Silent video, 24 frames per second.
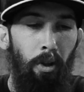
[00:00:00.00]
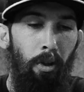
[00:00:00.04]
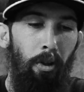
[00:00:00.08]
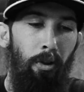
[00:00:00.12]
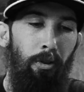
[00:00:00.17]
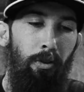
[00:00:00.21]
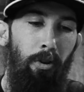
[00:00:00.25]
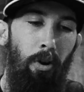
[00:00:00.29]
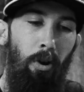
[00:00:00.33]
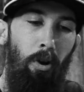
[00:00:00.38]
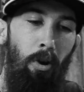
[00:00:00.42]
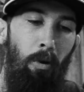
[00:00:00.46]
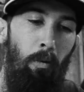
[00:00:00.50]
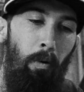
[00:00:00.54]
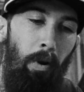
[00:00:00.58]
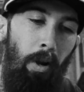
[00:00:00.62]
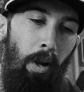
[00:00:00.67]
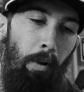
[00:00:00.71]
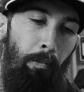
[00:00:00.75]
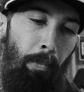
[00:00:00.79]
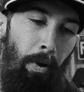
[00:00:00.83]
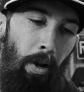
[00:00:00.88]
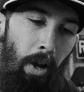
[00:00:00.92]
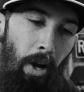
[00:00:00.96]
So we're
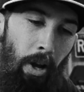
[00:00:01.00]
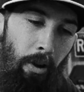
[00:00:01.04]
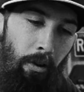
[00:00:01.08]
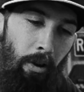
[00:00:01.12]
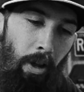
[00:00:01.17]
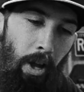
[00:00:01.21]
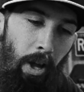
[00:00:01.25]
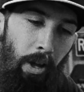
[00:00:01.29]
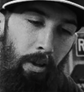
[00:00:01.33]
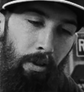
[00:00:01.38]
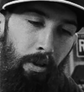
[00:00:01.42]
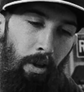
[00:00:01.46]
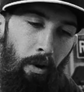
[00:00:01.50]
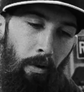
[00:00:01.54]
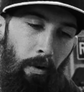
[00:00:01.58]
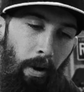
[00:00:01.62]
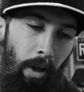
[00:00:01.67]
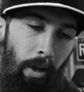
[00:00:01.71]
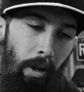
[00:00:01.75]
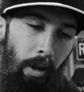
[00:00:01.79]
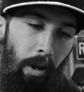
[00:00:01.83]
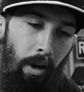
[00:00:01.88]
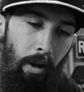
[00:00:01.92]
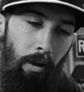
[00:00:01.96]
going to put 100 ISO
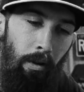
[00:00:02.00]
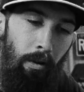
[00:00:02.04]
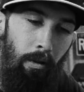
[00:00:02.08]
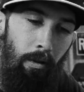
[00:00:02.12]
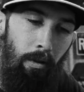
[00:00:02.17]
right here.